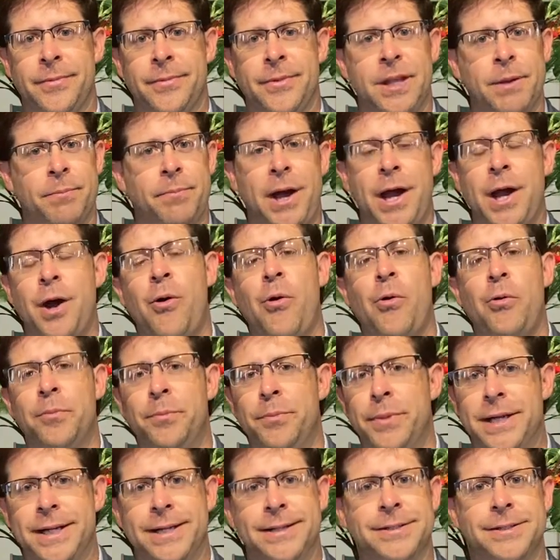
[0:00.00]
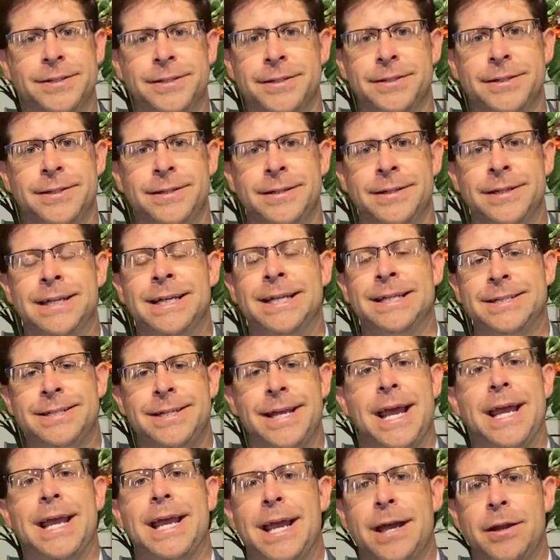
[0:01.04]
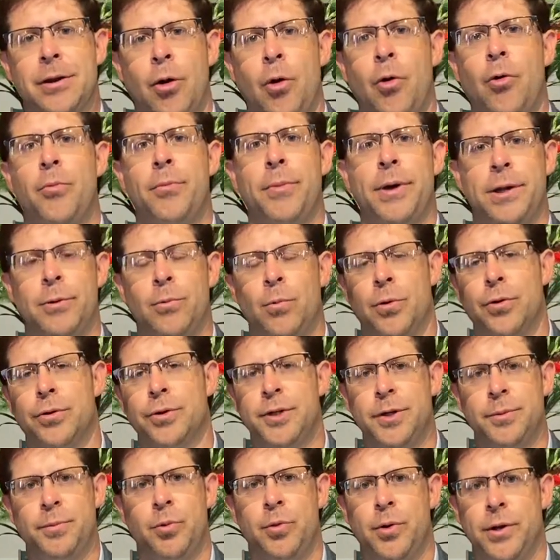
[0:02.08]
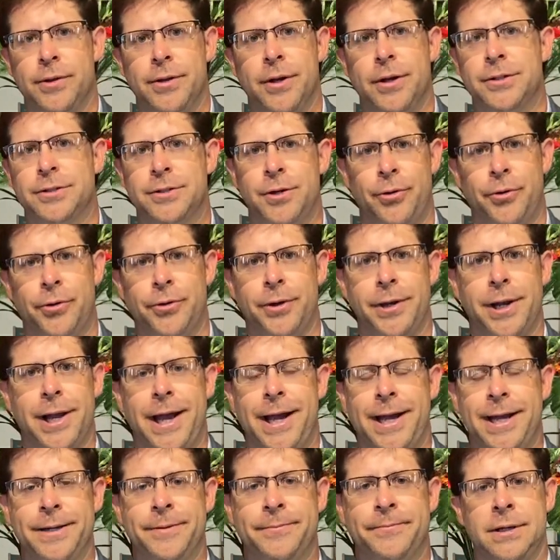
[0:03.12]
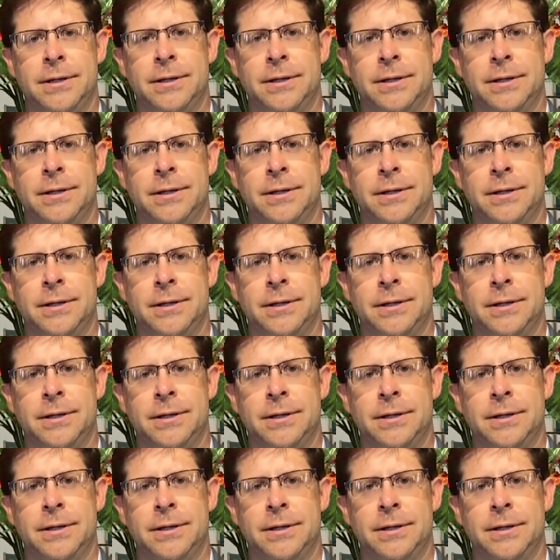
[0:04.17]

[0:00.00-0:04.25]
then by all means, stay at home and worship with us online.